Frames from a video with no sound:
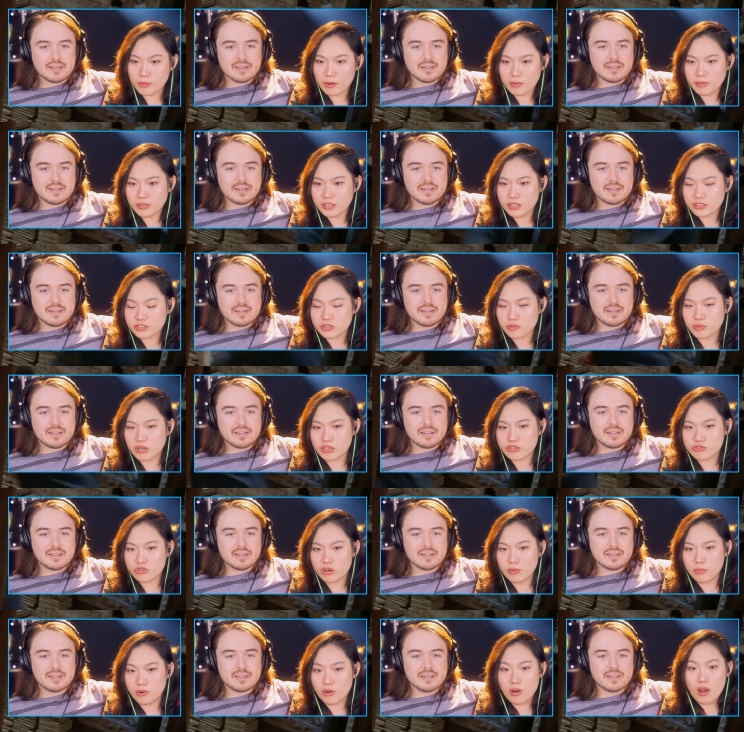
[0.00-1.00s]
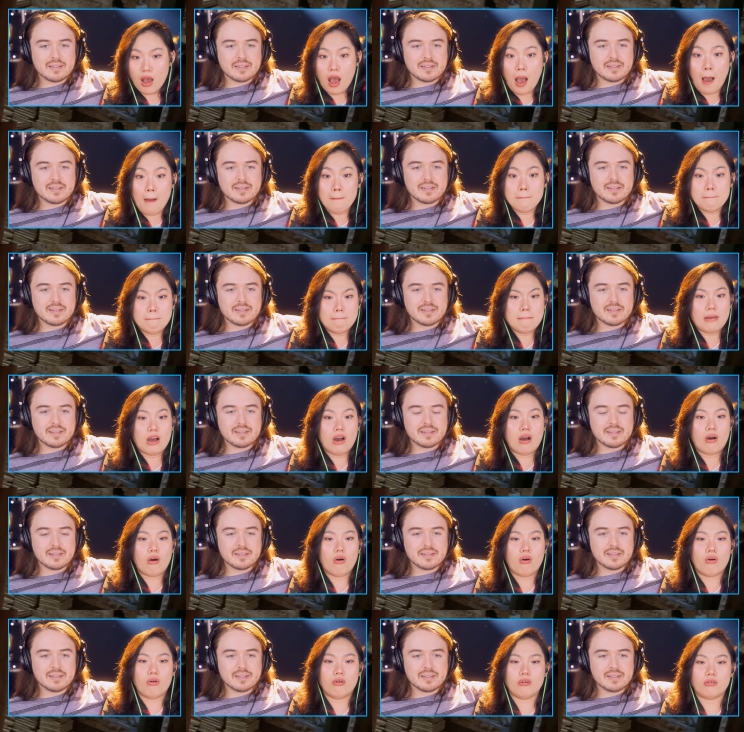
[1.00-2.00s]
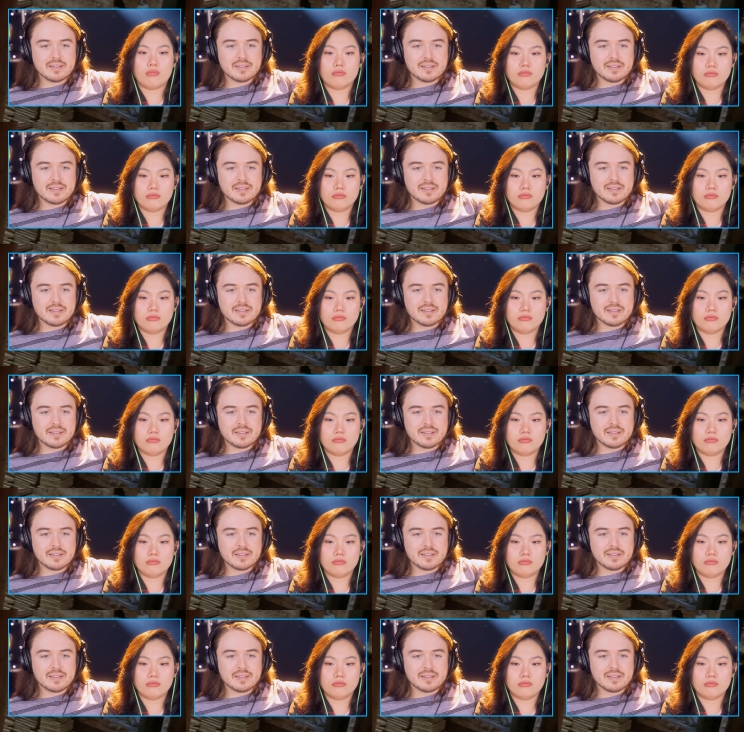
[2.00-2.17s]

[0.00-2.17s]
Speaker 1: probably doesn't want trouble. Oh.